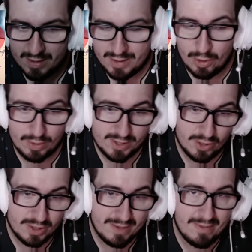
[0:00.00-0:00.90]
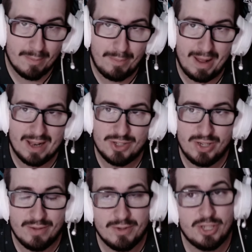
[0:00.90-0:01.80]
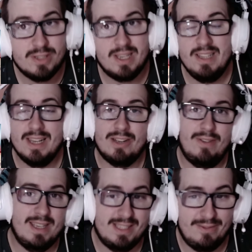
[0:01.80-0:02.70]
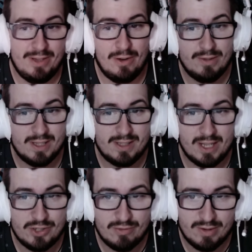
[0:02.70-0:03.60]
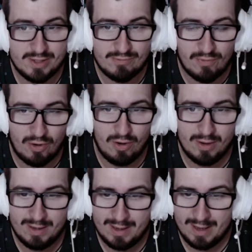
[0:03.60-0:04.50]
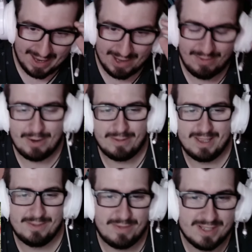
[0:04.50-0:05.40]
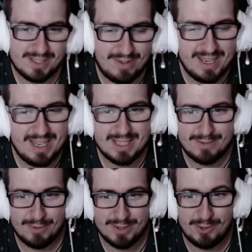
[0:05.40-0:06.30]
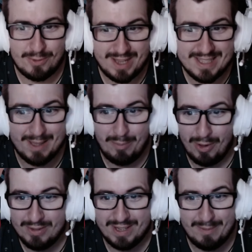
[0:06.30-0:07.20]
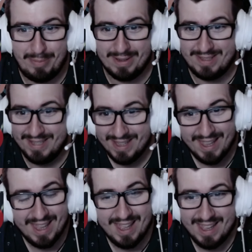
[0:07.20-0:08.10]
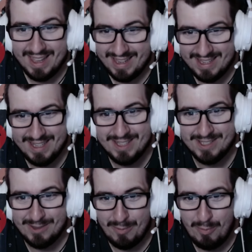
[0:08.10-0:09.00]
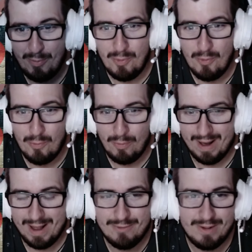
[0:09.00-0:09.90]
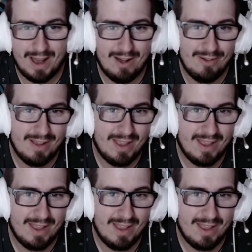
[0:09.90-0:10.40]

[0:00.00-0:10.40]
Yo, it's not even bulging, which is kinda crazy. We know that Tanjiro is strong. And one of his first trainings was to cut the boulder, but he needs to move one now.